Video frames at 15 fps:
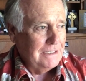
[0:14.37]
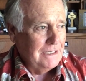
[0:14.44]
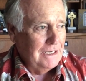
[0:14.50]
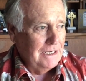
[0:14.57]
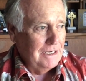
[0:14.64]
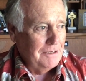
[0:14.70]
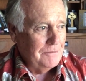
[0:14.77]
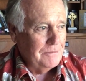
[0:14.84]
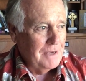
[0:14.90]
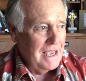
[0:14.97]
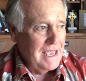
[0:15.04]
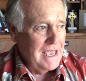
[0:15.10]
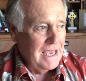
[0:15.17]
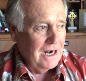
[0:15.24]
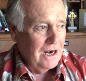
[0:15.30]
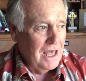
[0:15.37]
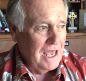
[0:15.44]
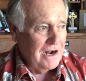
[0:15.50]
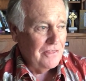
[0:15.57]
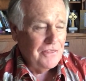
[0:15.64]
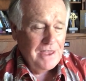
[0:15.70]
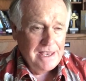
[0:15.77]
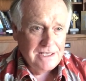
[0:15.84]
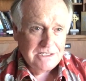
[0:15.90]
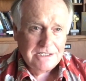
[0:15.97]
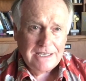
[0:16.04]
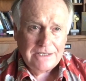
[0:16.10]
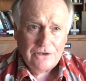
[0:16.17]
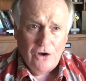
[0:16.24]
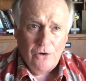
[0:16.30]
I had a lot of
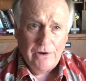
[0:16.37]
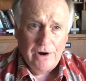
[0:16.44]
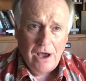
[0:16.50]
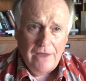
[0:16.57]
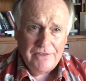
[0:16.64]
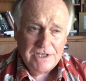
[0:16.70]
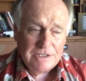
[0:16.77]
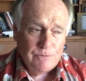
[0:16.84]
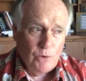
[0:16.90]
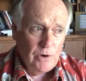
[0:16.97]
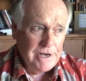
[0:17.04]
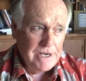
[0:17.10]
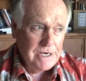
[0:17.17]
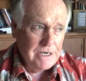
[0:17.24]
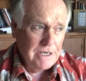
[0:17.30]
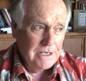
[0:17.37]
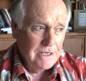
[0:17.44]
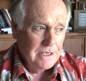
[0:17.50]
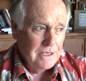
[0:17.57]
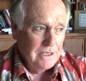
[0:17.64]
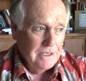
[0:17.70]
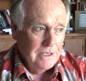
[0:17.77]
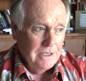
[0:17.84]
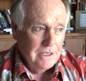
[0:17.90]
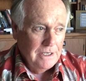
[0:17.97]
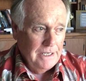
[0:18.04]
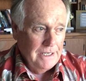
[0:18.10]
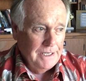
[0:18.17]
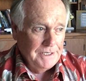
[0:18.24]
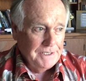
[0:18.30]
things going on this morning,
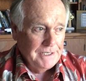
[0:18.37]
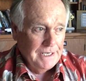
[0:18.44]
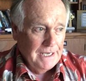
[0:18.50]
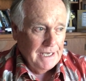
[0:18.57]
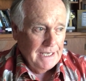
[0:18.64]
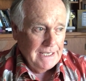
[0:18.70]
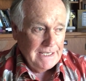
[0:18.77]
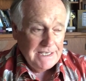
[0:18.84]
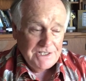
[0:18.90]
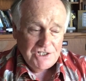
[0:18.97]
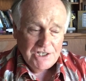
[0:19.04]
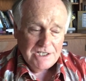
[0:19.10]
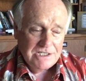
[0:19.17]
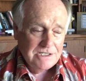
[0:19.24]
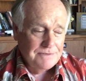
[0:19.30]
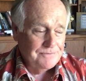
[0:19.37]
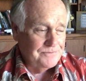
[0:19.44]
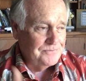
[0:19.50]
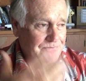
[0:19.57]
and it just